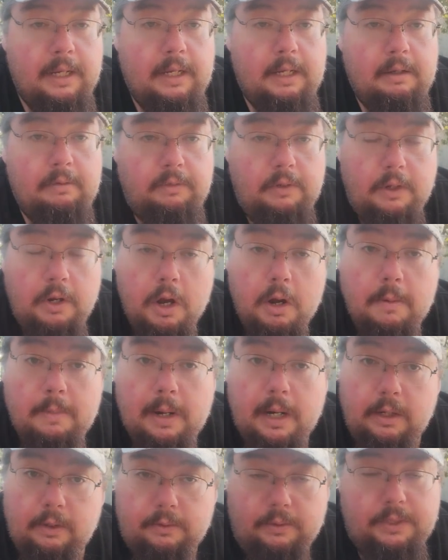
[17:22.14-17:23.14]
If you know
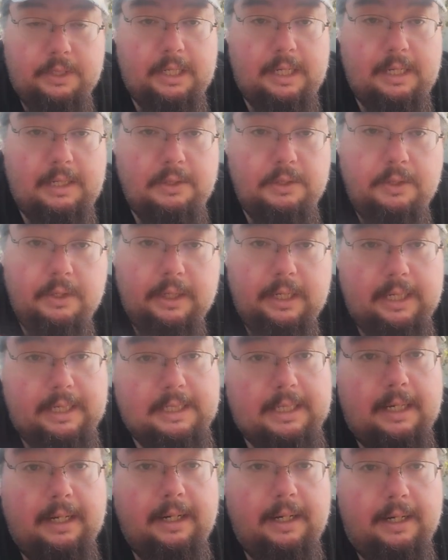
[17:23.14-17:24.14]
my Uncle James, you think
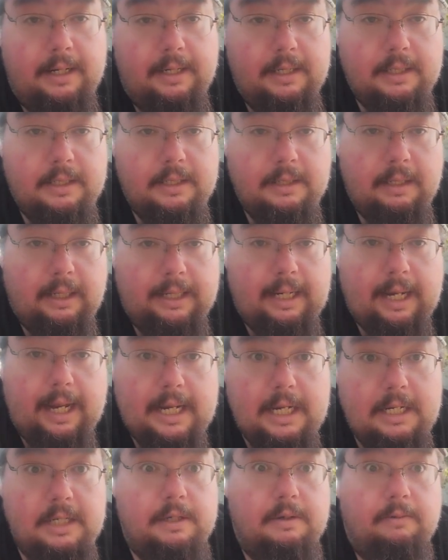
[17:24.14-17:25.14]
that's hilarious, like an
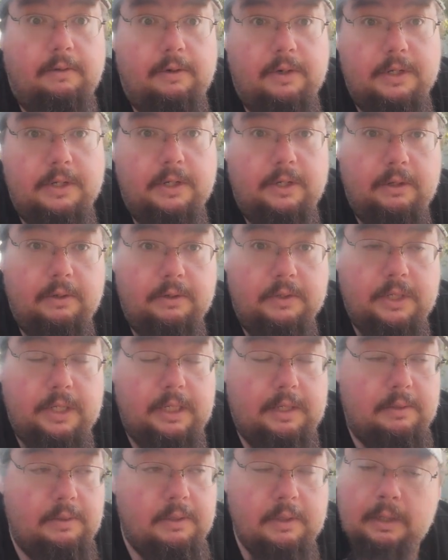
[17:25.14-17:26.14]
Asian version of Uncle
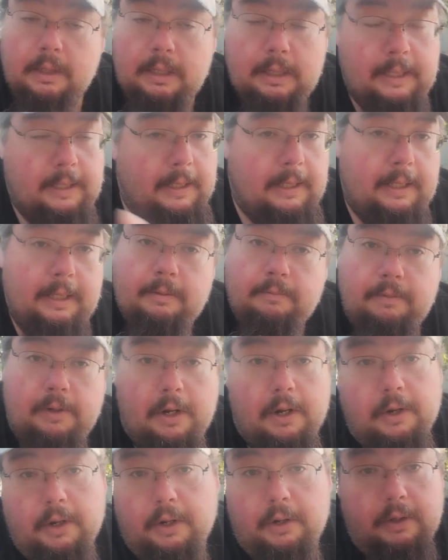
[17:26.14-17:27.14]
James. If
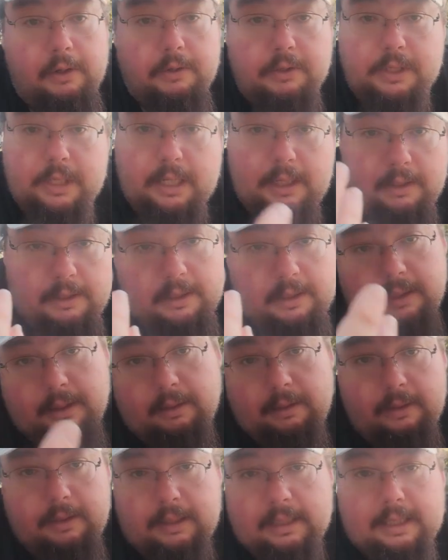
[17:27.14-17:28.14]
you don't know Uncle James,
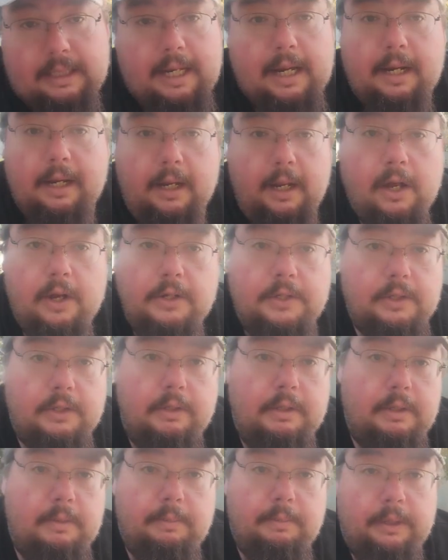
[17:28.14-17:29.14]
then it's kind of lost
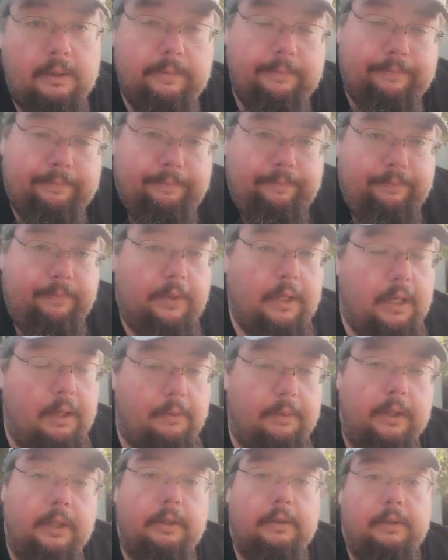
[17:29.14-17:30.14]
on you. But
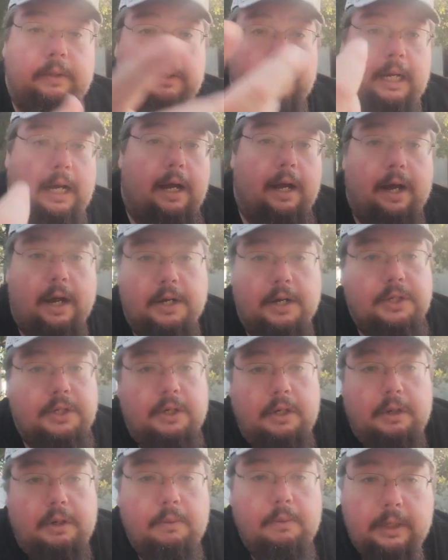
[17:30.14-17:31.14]
anyway, I'll show
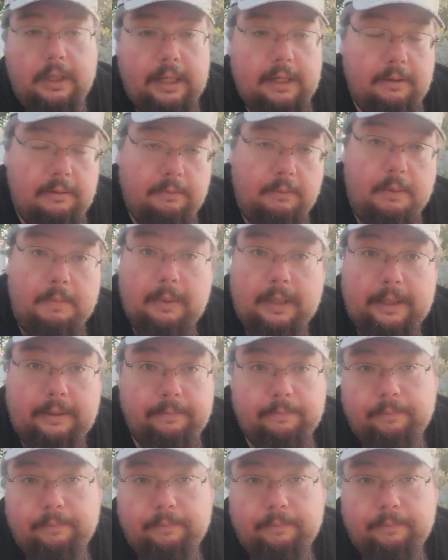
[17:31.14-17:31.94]
you one day if we meet.